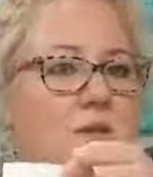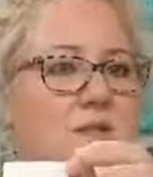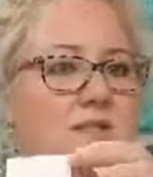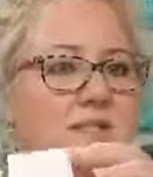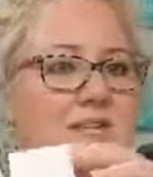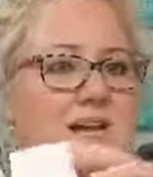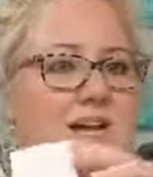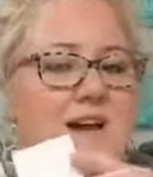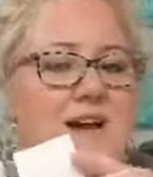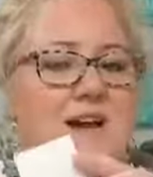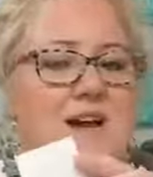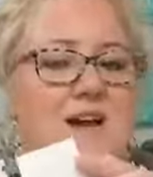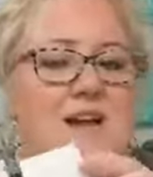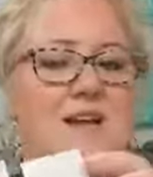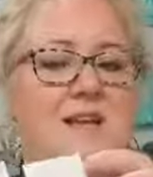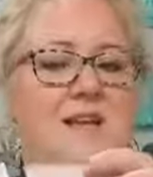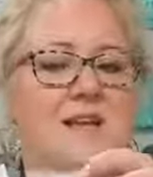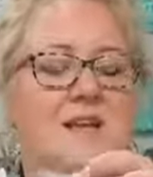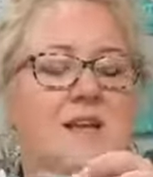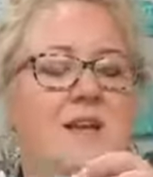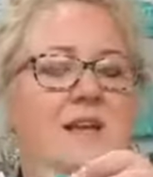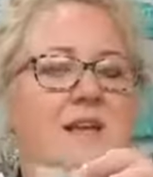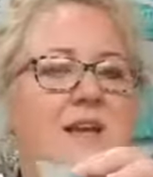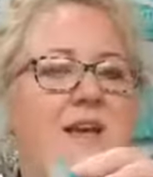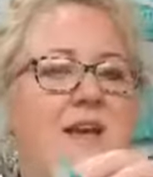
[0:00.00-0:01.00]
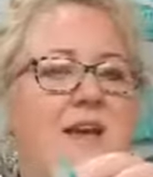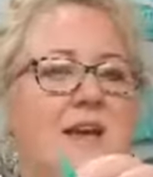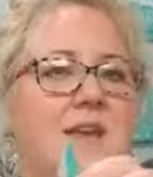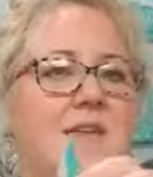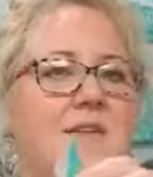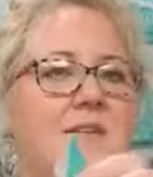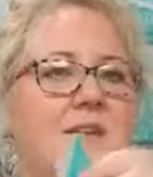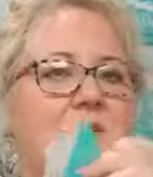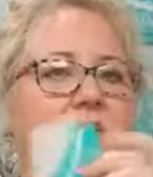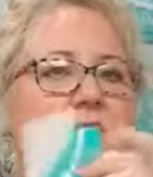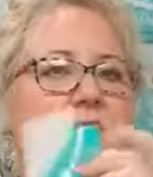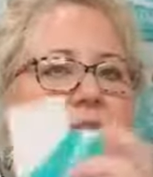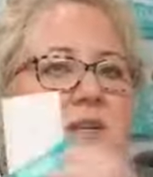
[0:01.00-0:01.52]
side and
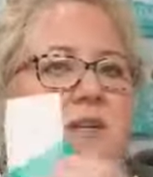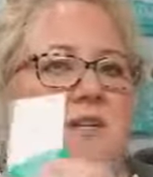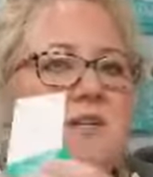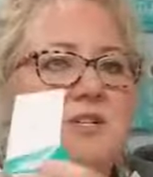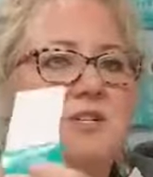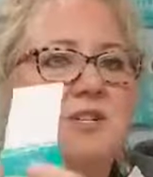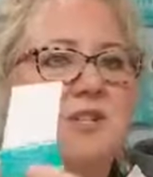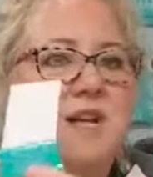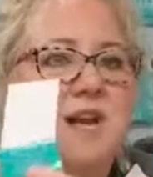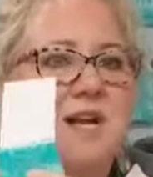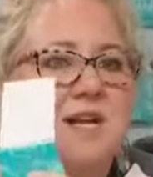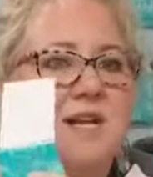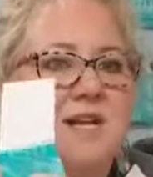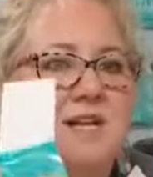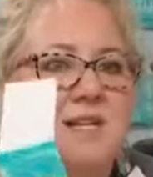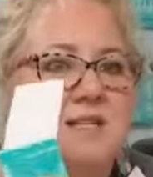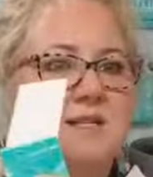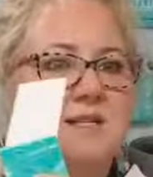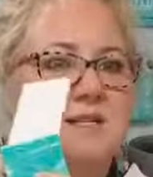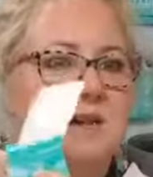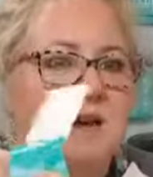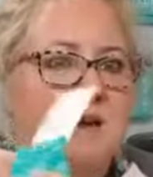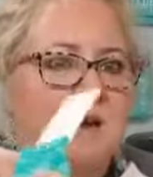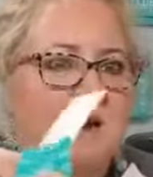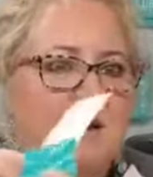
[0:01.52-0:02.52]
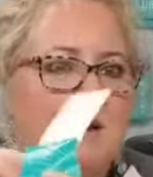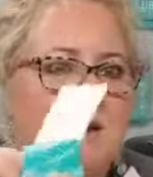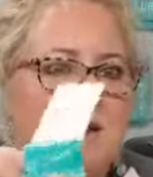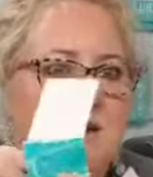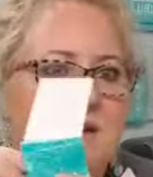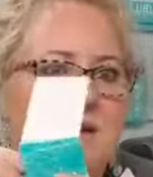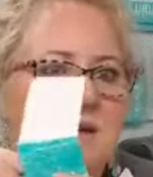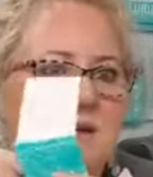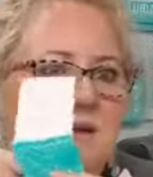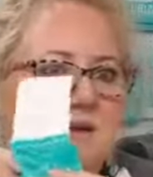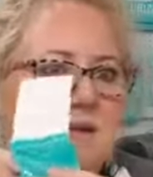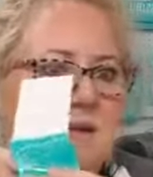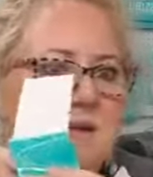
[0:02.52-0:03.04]
there's a shiny side.
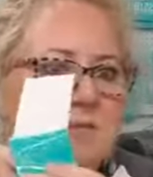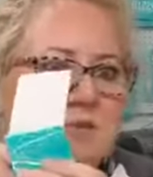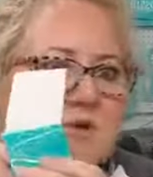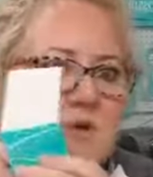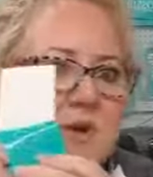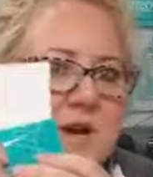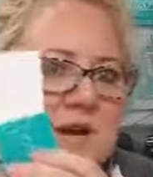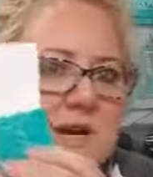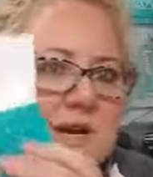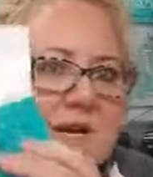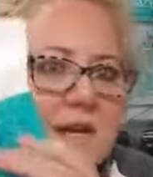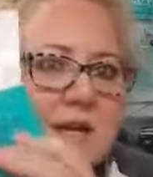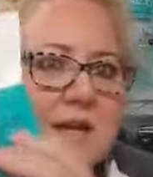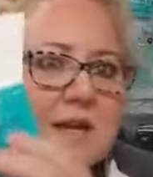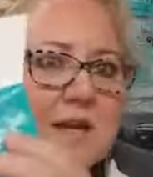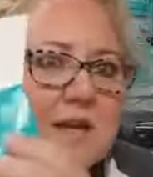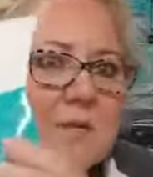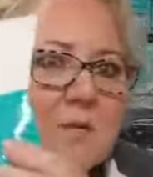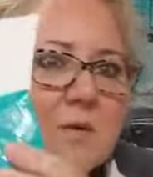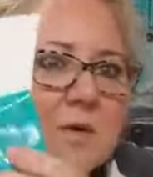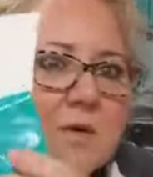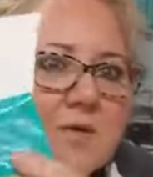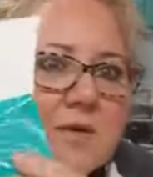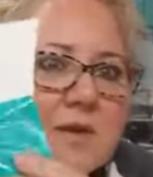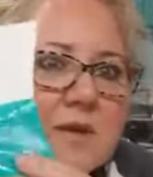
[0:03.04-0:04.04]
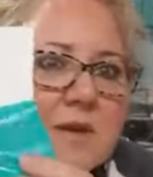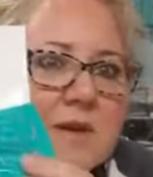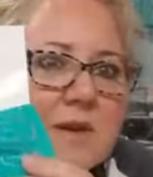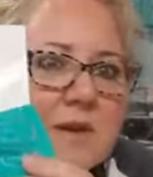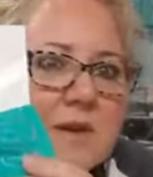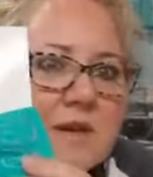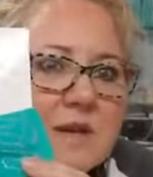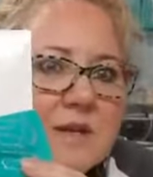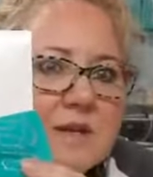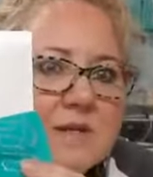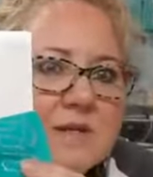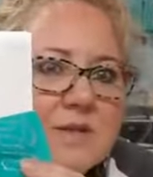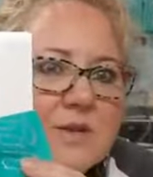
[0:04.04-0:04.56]
And I'm trying to get it where
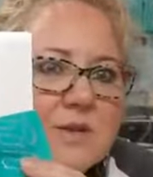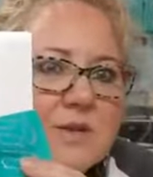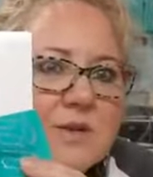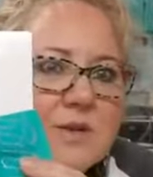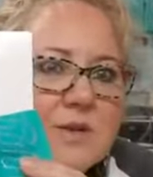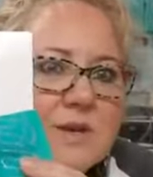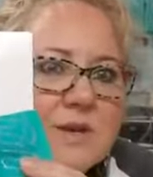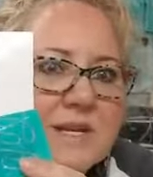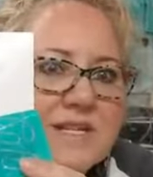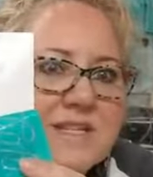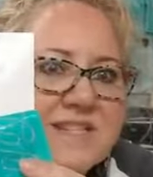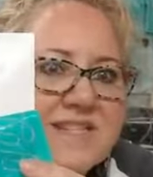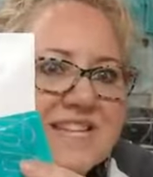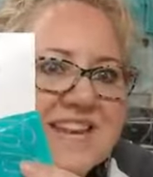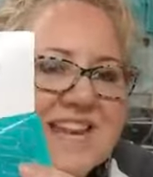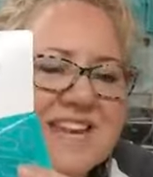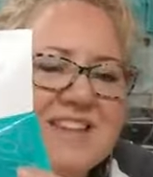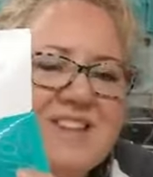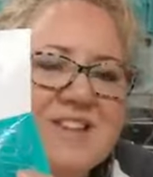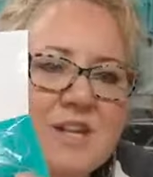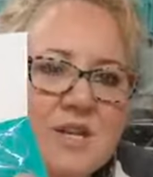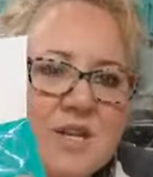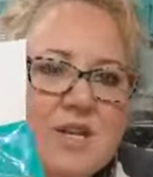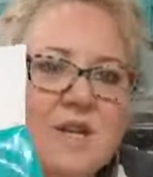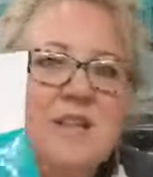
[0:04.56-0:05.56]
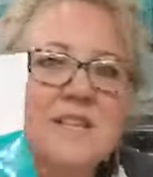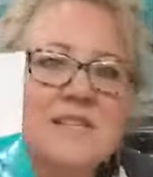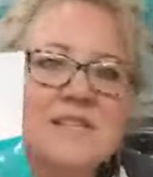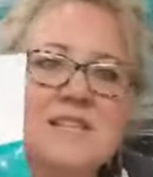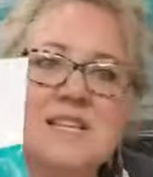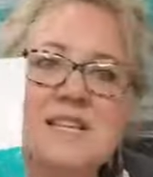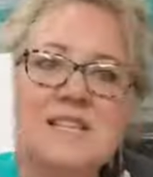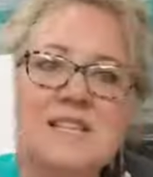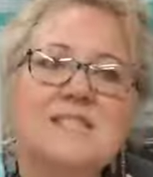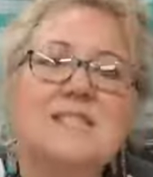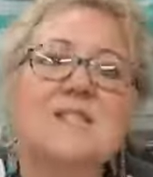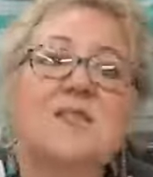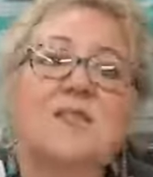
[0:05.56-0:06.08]
so you can see, and then it's
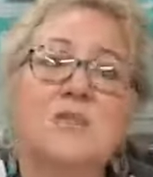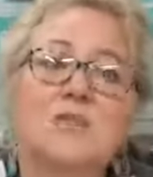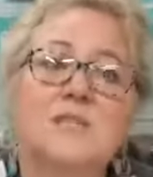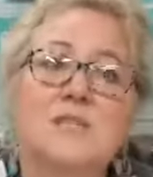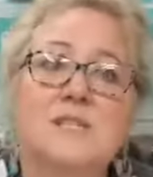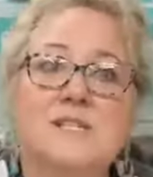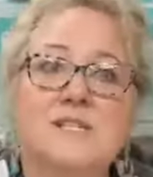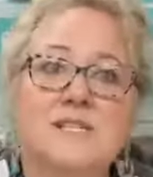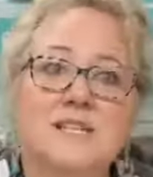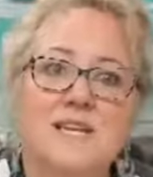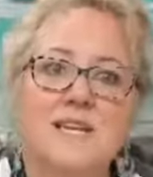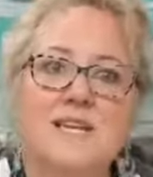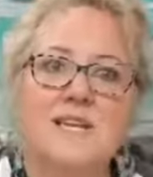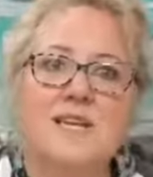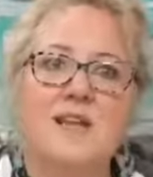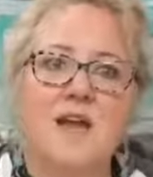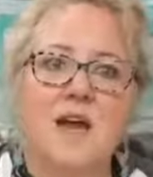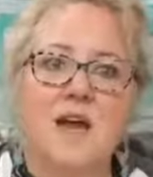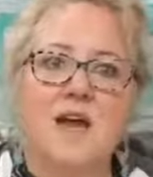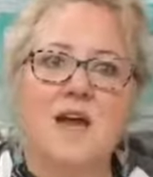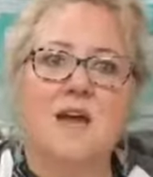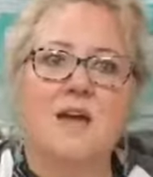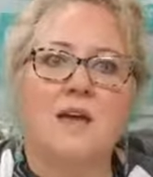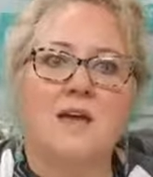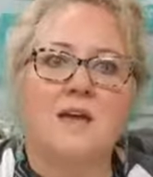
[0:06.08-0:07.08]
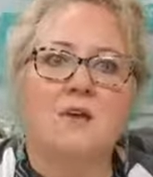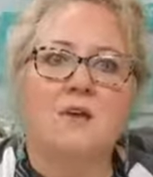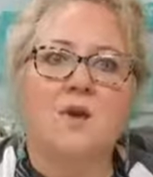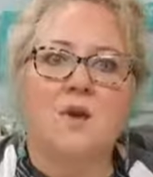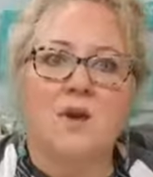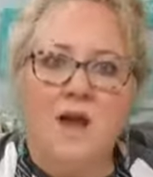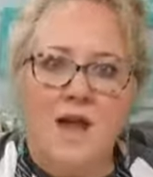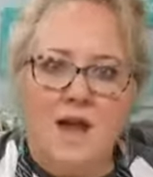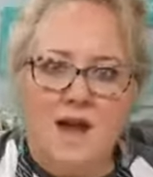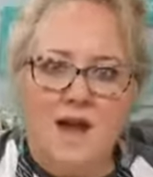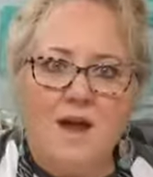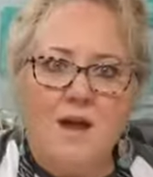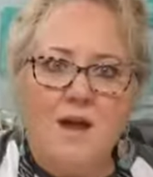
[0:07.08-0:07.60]
easier to see it at your
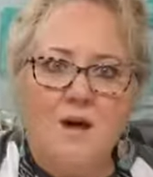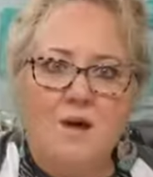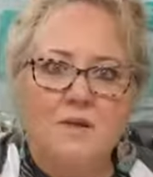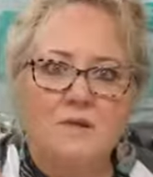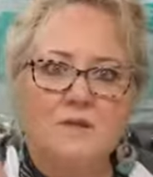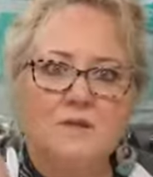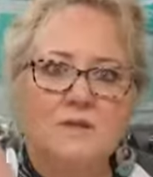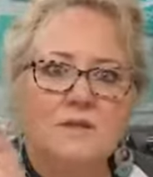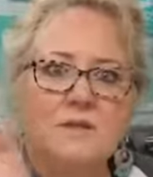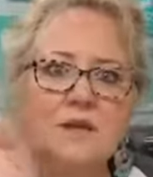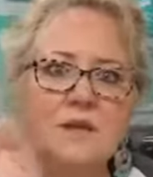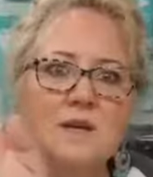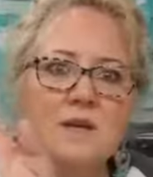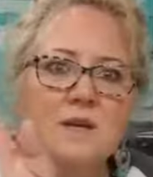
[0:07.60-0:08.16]
house